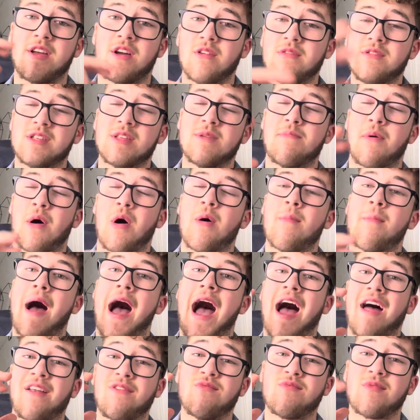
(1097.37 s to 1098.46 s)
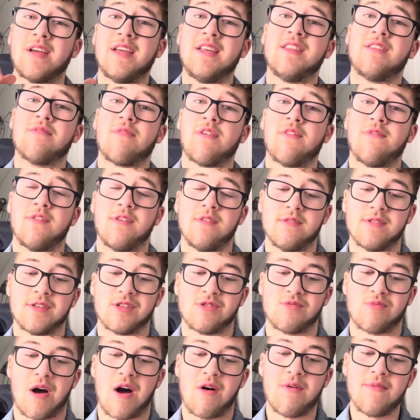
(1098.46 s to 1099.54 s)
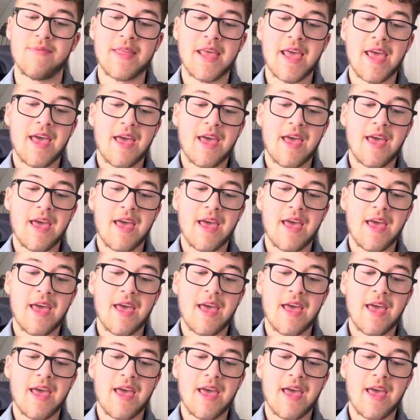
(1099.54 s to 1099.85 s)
go to the bottom and read the reviews as well.